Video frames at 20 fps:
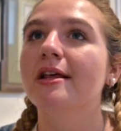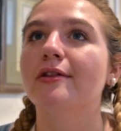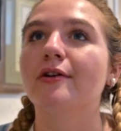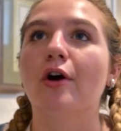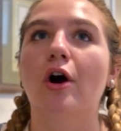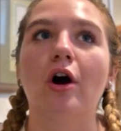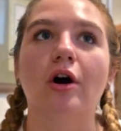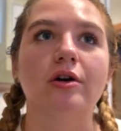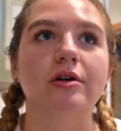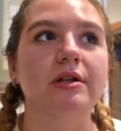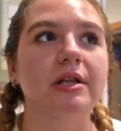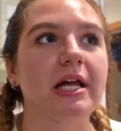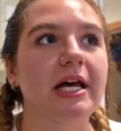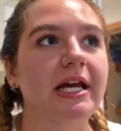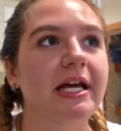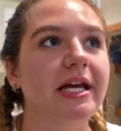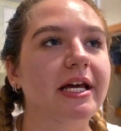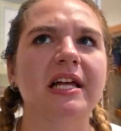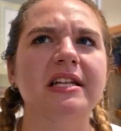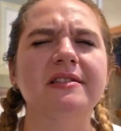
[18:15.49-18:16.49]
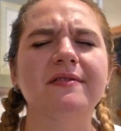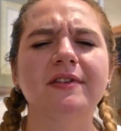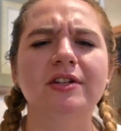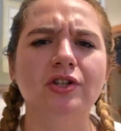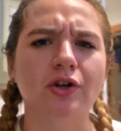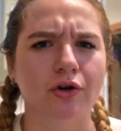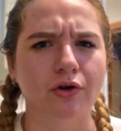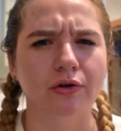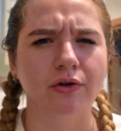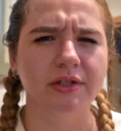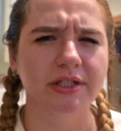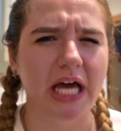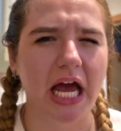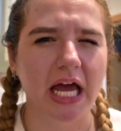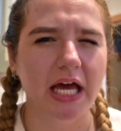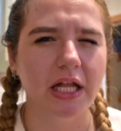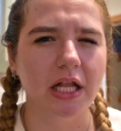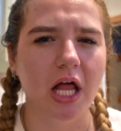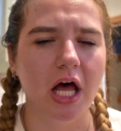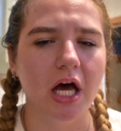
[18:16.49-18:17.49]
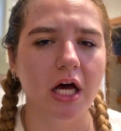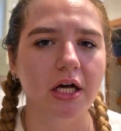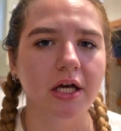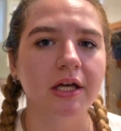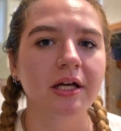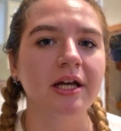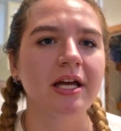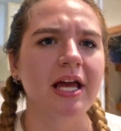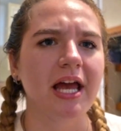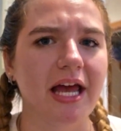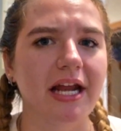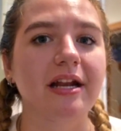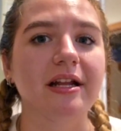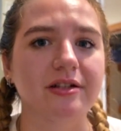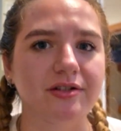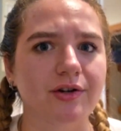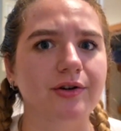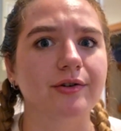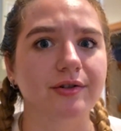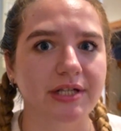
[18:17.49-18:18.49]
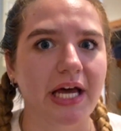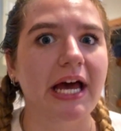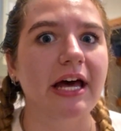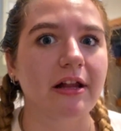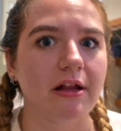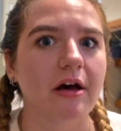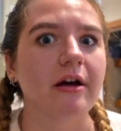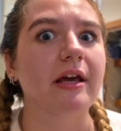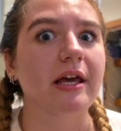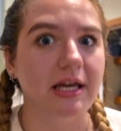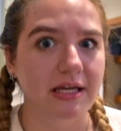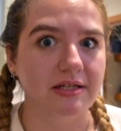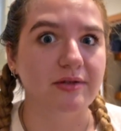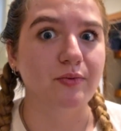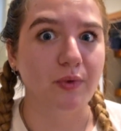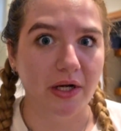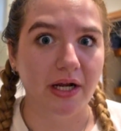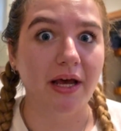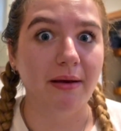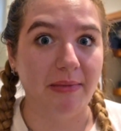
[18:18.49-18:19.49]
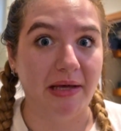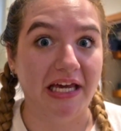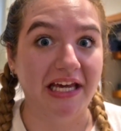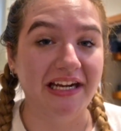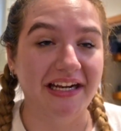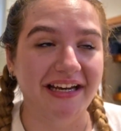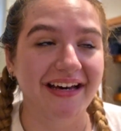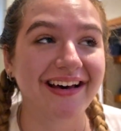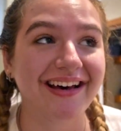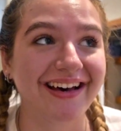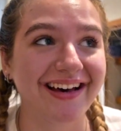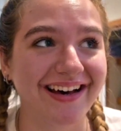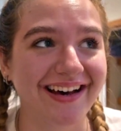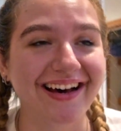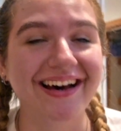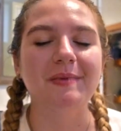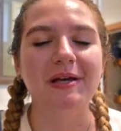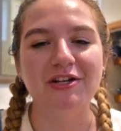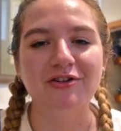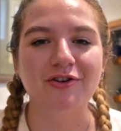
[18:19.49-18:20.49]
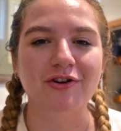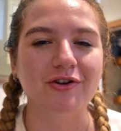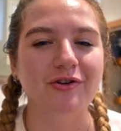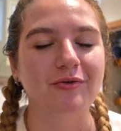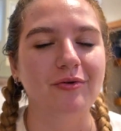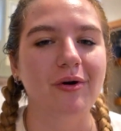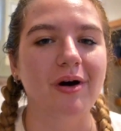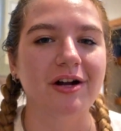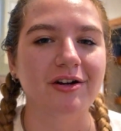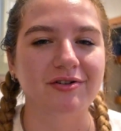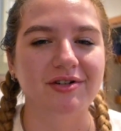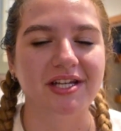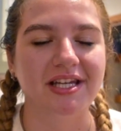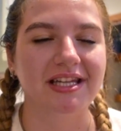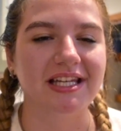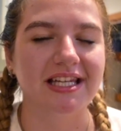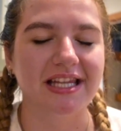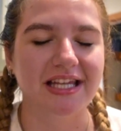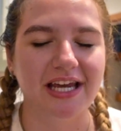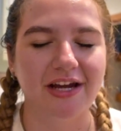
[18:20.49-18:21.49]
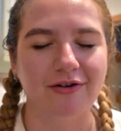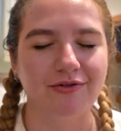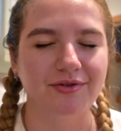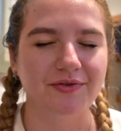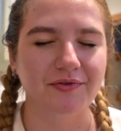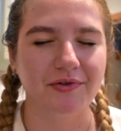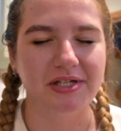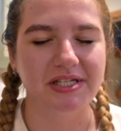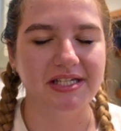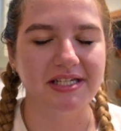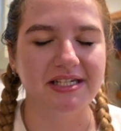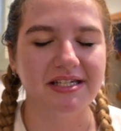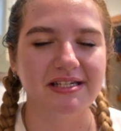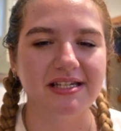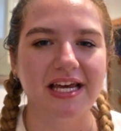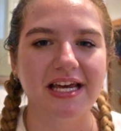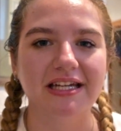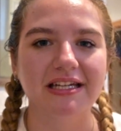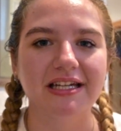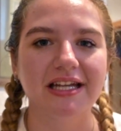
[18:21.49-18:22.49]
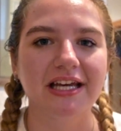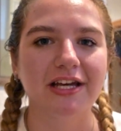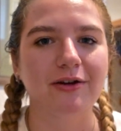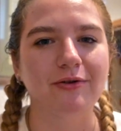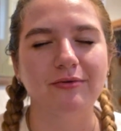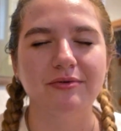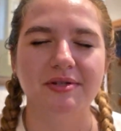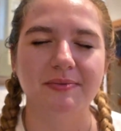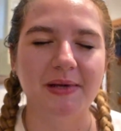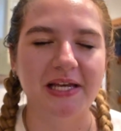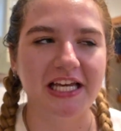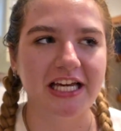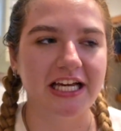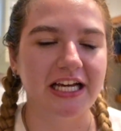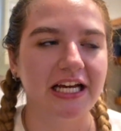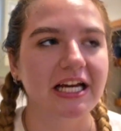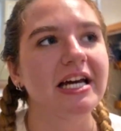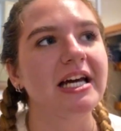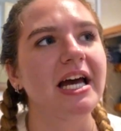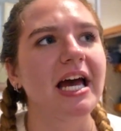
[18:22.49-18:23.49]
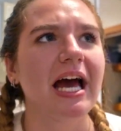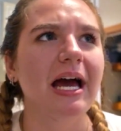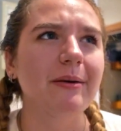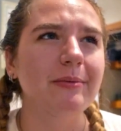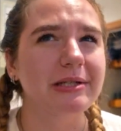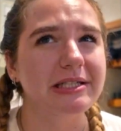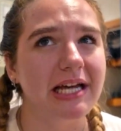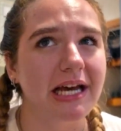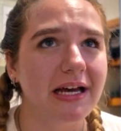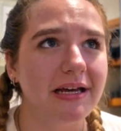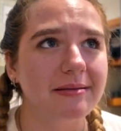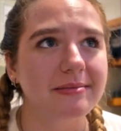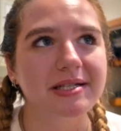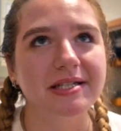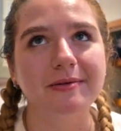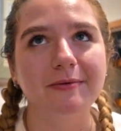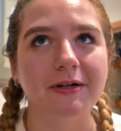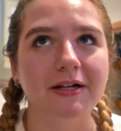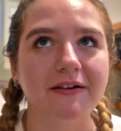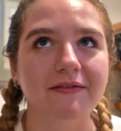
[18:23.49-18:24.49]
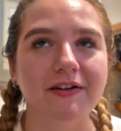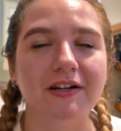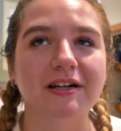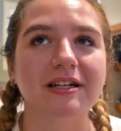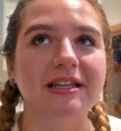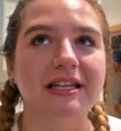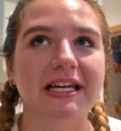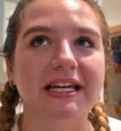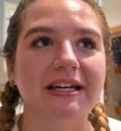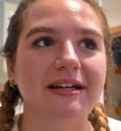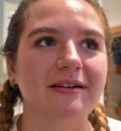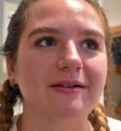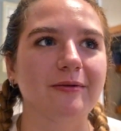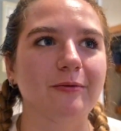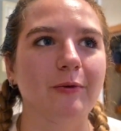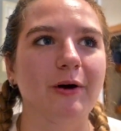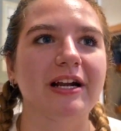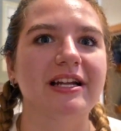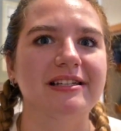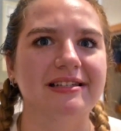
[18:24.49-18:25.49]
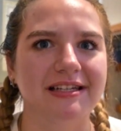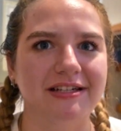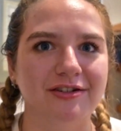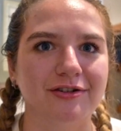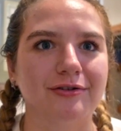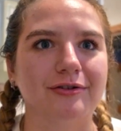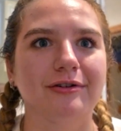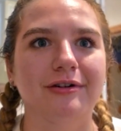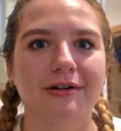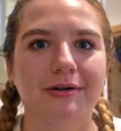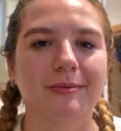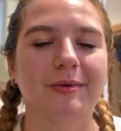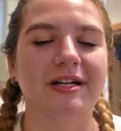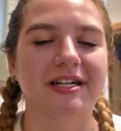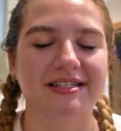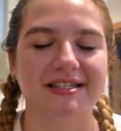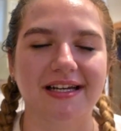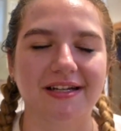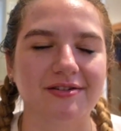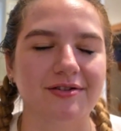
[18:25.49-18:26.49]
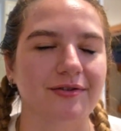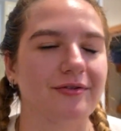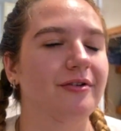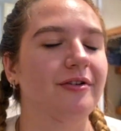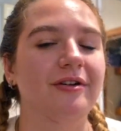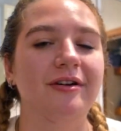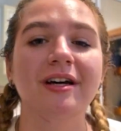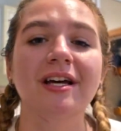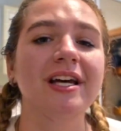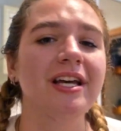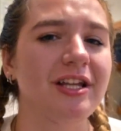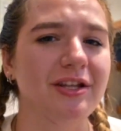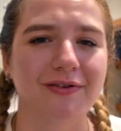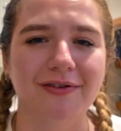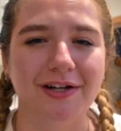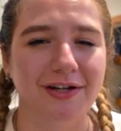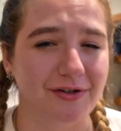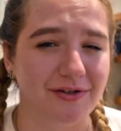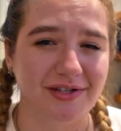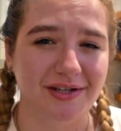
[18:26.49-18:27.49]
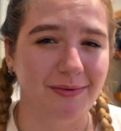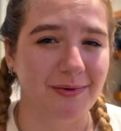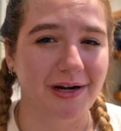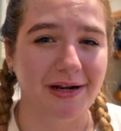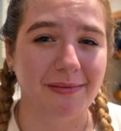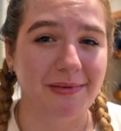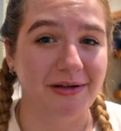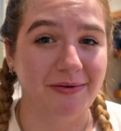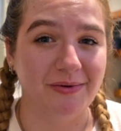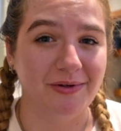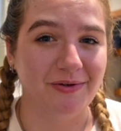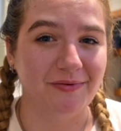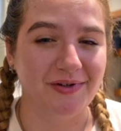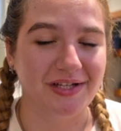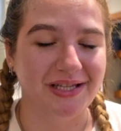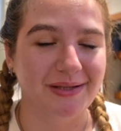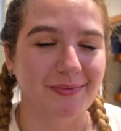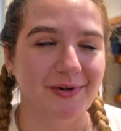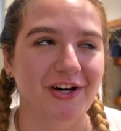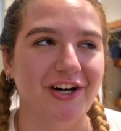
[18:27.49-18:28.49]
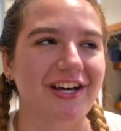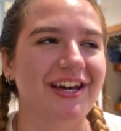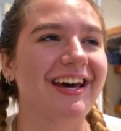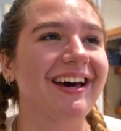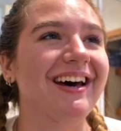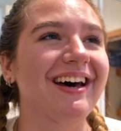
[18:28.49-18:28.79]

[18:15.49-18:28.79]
there are, like, lots of internal dialogue, and internal dialogue is what I mean. Make sure you understand, like, the character voices and, like, who's speaking at what times and whatever, and, like, what is internal and what is external. You'll understand what I mean when you read the book.